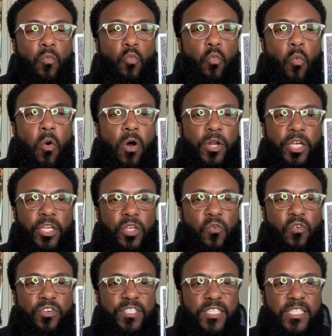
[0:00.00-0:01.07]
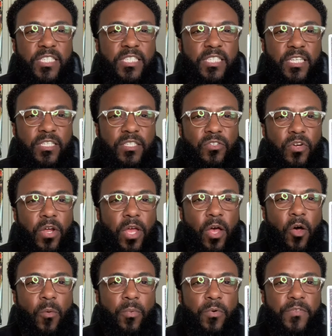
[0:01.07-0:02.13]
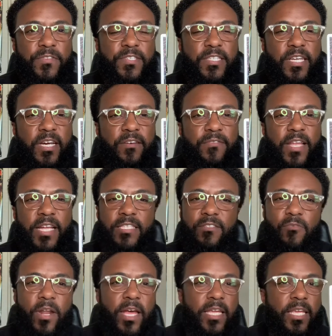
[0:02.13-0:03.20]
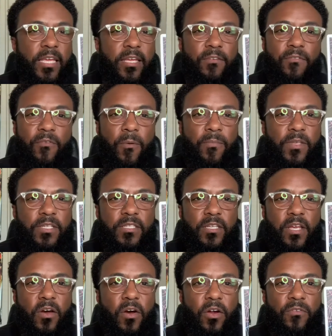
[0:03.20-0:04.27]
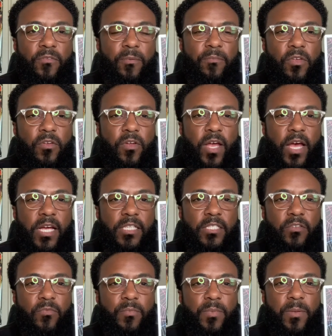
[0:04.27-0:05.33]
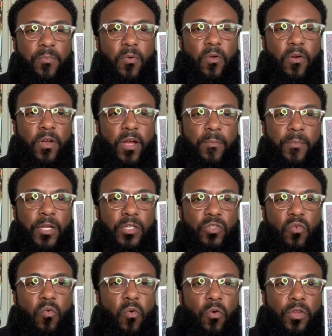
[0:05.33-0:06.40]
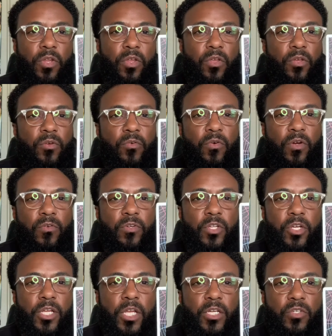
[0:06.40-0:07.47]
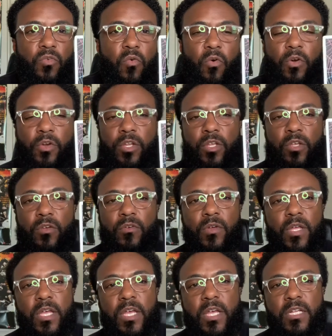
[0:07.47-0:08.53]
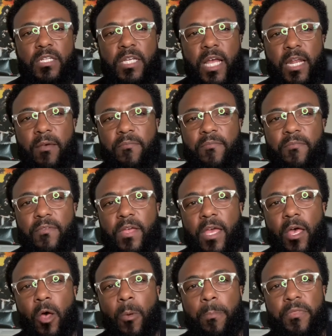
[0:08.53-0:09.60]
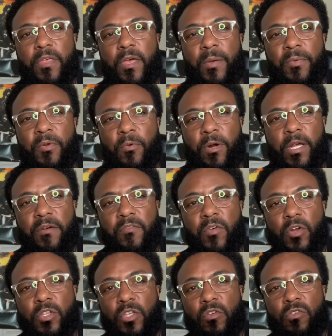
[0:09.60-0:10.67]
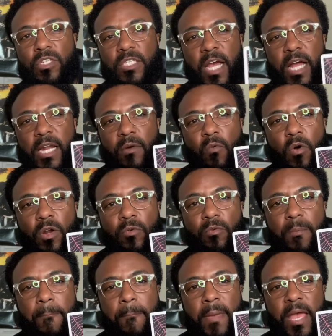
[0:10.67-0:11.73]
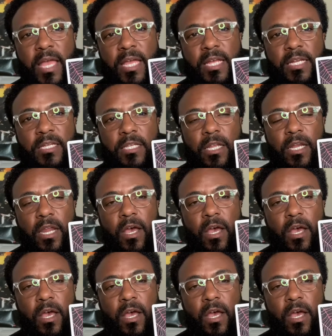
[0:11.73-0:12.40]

wanting your assistance or help with stuff. That's what I get from this card from you guys. So people are coming toward you or looking toward you to kind of help them and whatever, and you just kind of want to remain,